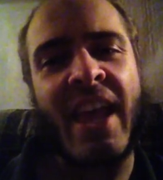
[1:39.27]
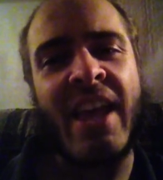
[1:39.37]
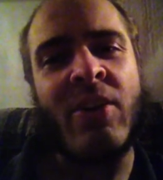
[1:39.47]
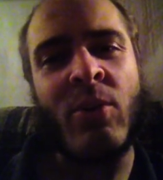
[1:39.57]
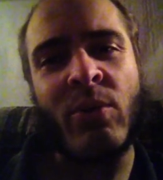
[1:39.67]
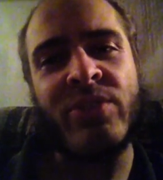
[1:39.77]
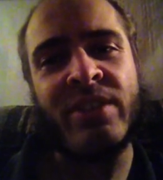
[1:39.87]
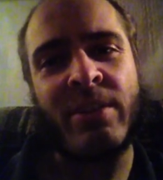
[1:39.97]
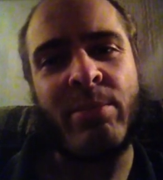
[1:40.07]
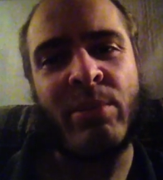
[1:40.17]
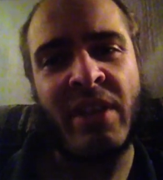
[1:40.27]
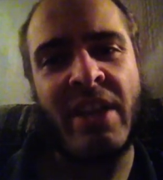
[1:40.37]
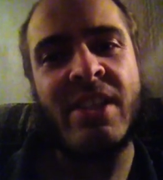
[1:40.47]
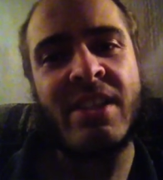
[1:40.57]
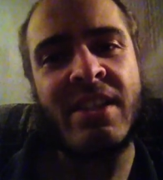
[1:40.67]
a-holes in their
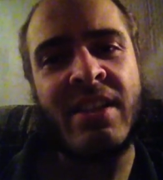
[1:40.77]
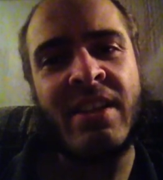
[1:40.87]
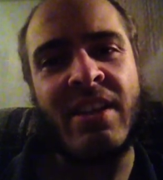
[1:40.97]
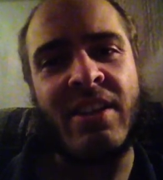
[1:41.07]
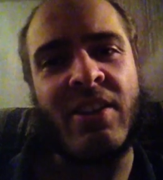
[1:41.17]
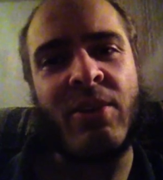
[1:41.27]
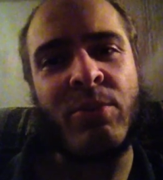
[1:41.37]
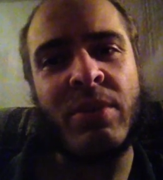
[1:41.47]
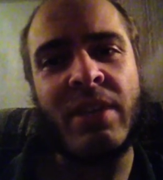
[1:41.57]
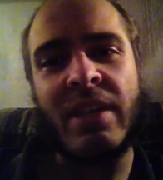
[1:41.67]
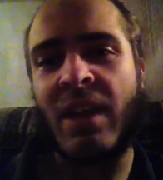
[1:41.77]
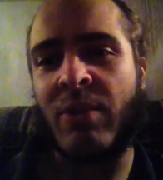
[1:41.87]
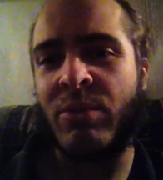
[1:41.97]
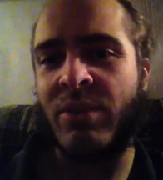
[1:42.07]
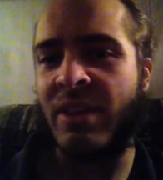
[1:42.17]
place. You know, I
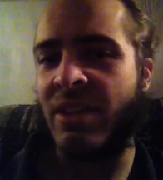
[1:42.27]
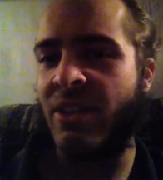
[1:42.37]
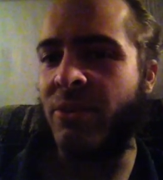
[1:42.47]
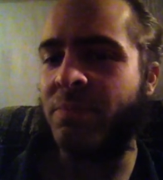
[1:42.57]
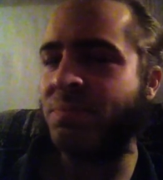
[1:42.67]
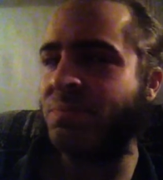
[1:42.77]
really do.